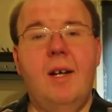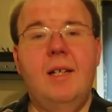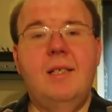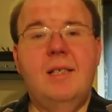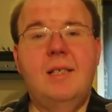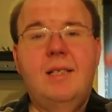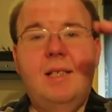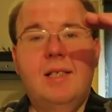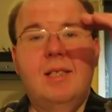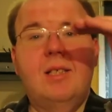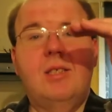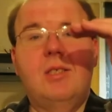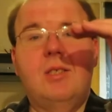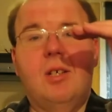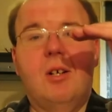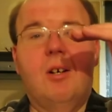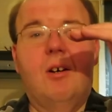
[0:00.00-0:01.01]
It's this
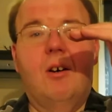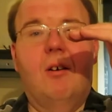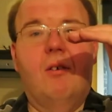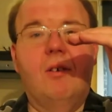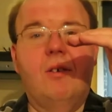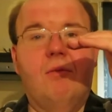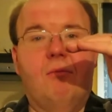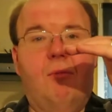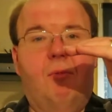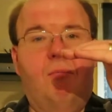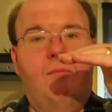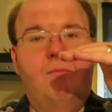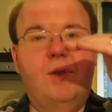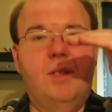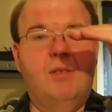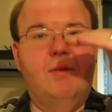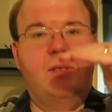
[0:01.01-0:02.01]
tall,
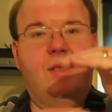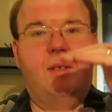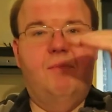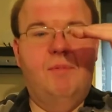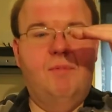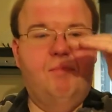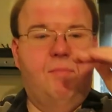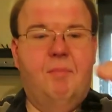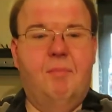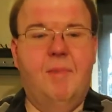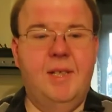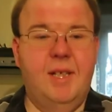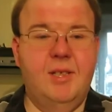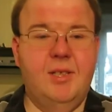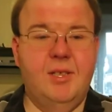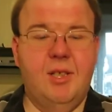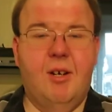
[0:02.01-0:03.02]

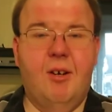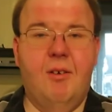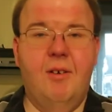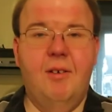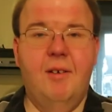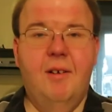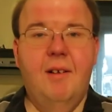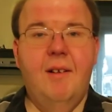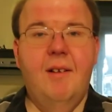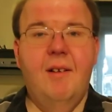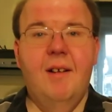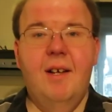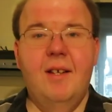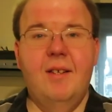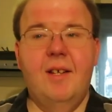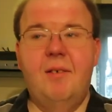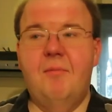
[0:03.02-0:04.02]
but it's tall.
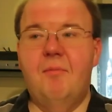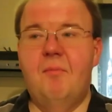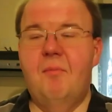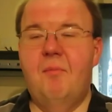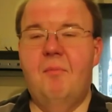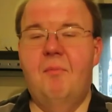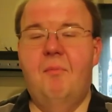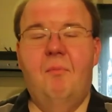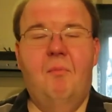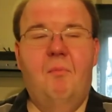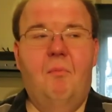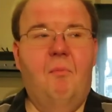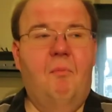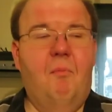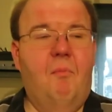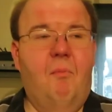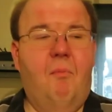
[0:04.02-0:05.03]
It's like,
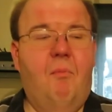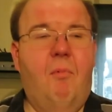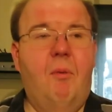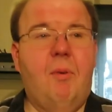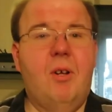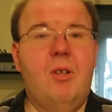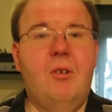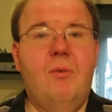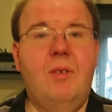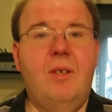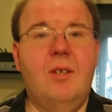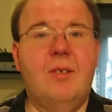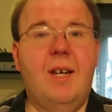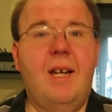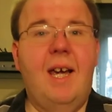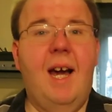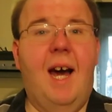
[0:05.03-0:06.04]
what am I going to do with
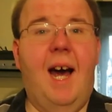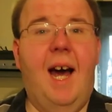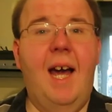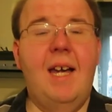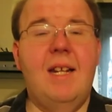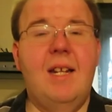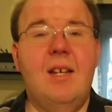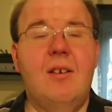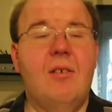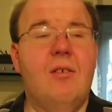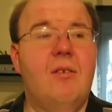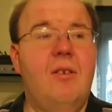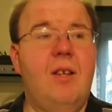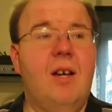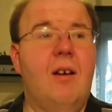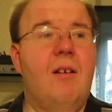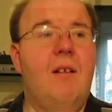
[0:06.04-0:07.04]
this? I can't hide it.
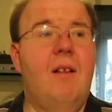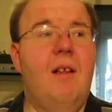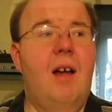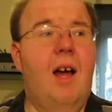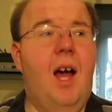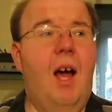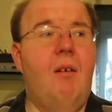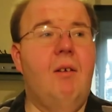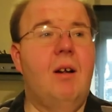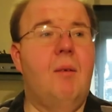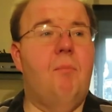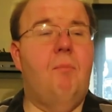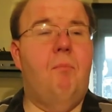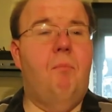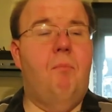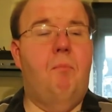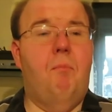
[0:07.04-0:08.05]
Yeah, I'm going
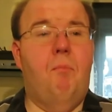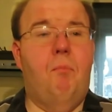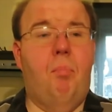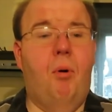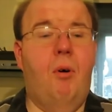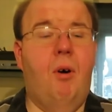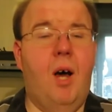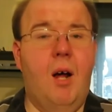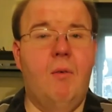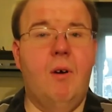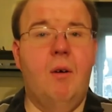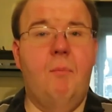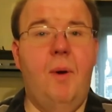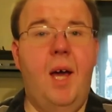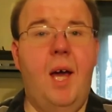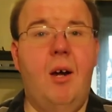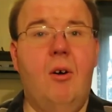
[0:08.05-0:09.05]
to pull out
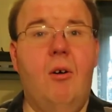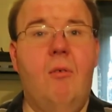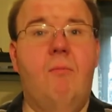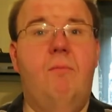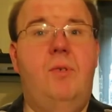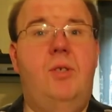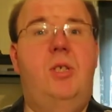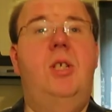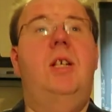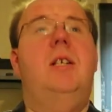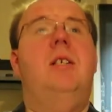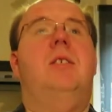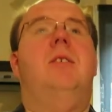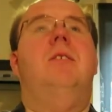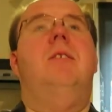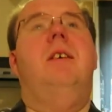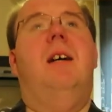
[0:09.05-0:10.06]
our bag. Oh,
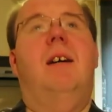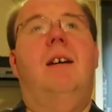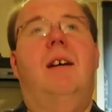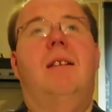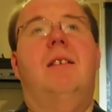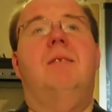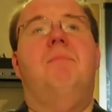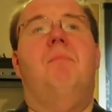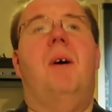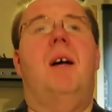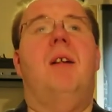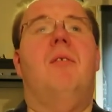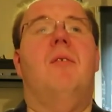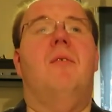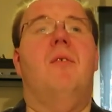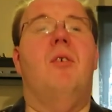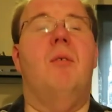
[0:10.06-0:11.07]
jeez, got, got this
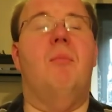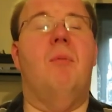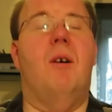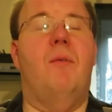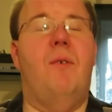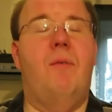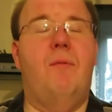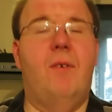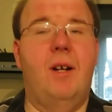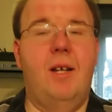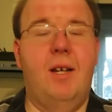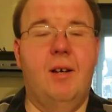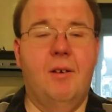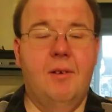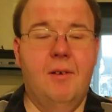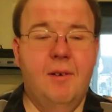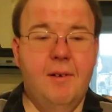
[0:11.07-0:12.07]
bottle of Oromorph in front
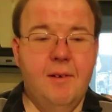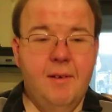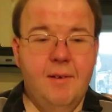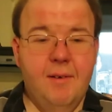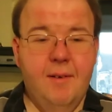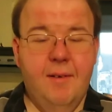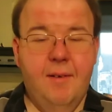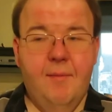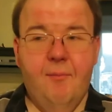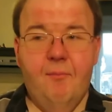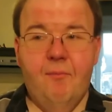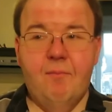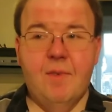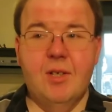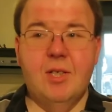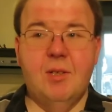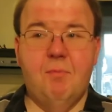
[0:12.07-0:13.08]
of
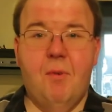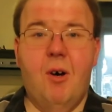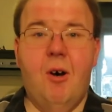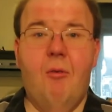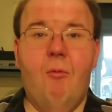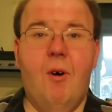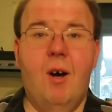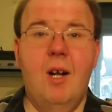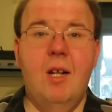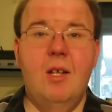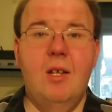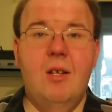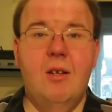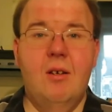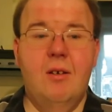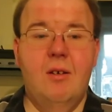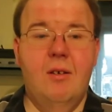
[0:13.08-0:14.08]
you. Small one
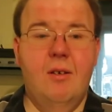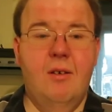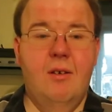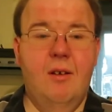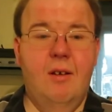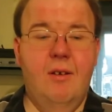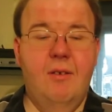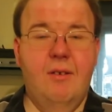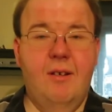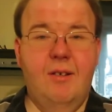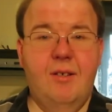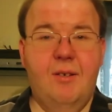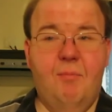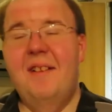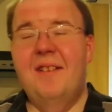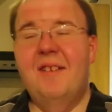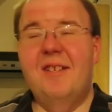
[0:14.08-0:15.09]
is
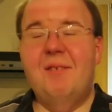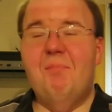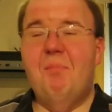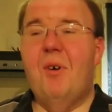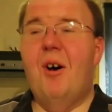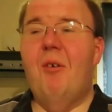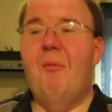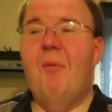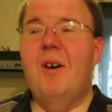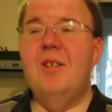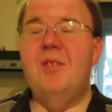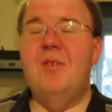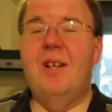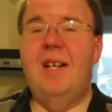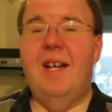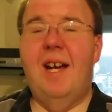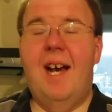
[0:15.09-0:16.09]
like the small ones
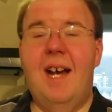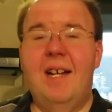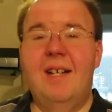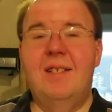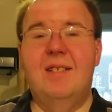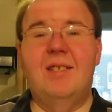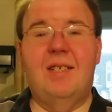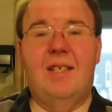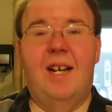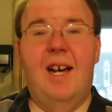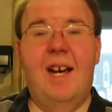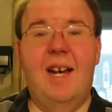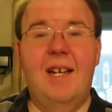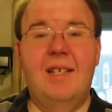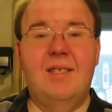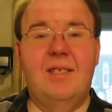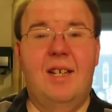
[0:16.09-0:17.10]
you can kind of
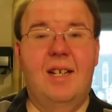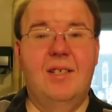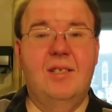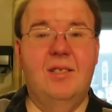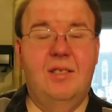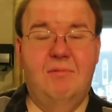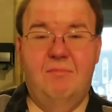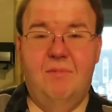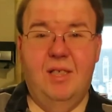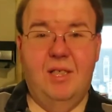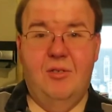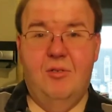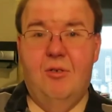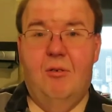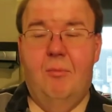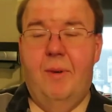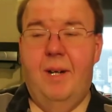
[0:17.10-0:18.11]
disguise as
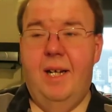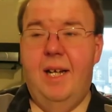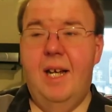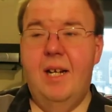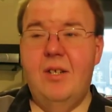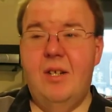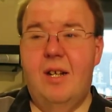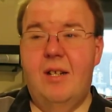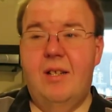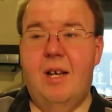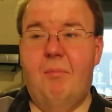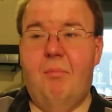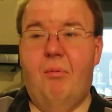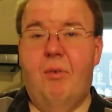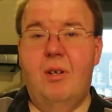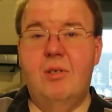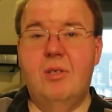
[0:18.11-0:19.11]
just normal medication at
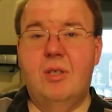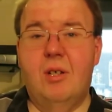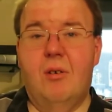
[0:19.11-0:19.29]
that point.